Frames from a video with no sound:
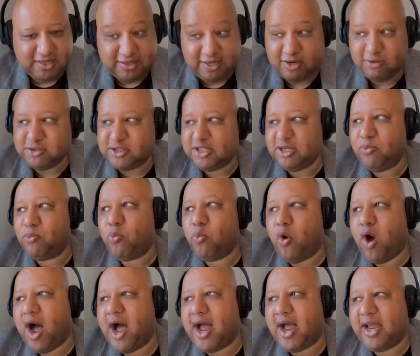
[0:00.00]
They don't see
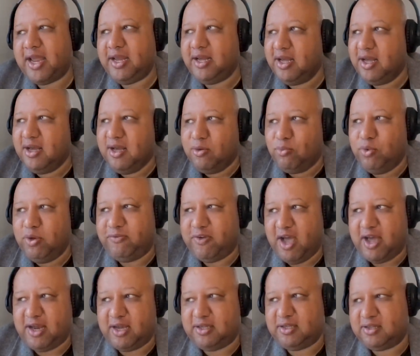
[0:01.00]
why we've
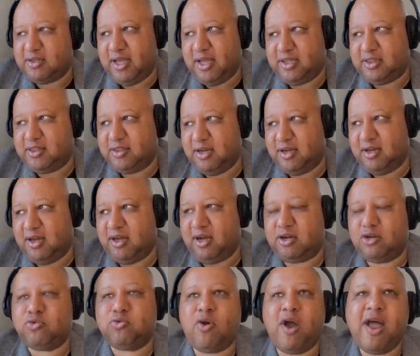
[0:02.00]
got like the,
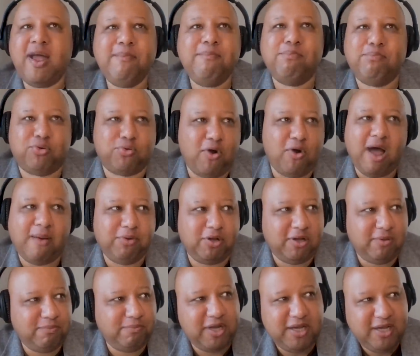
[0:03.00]
a crime
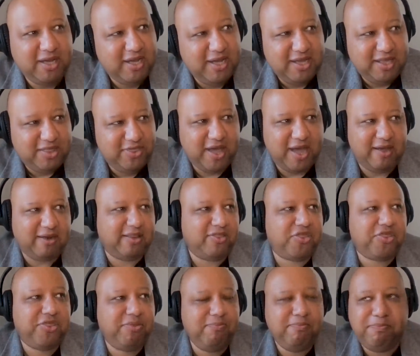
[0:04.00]
problem that
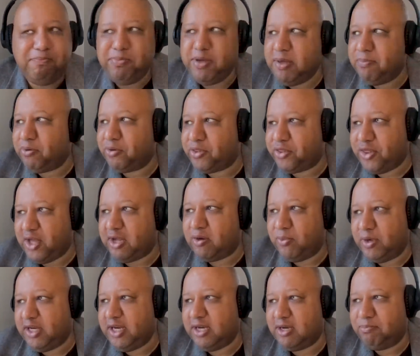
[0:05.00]
people think
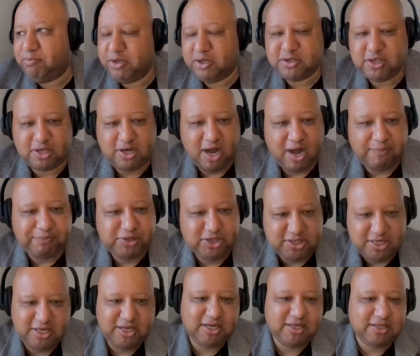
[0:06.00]
we need to build a cop
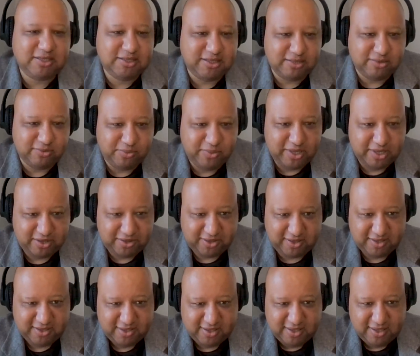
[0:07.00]
city to deal with.
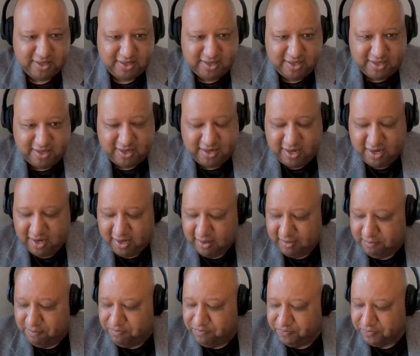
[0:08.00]

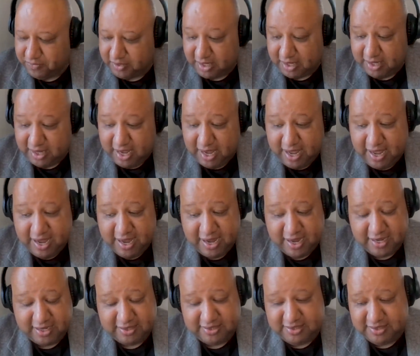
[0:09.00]
Um,
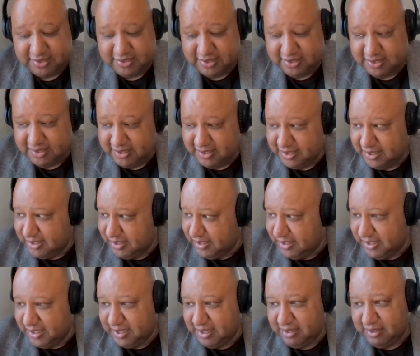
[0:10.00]
and
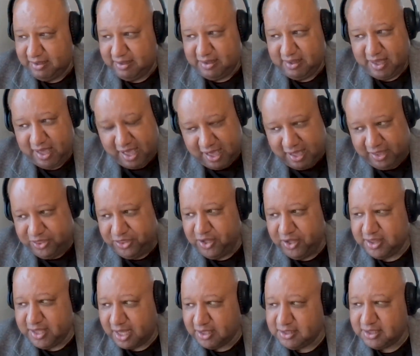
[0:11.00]
I
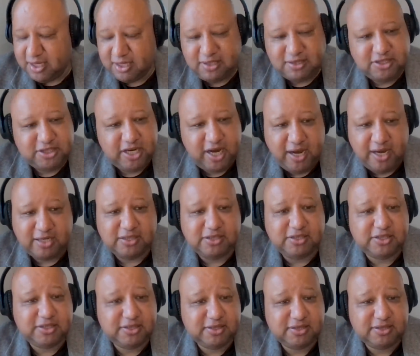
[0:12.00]
think that's going to
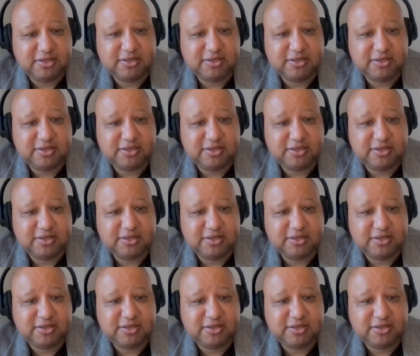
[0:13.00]
change.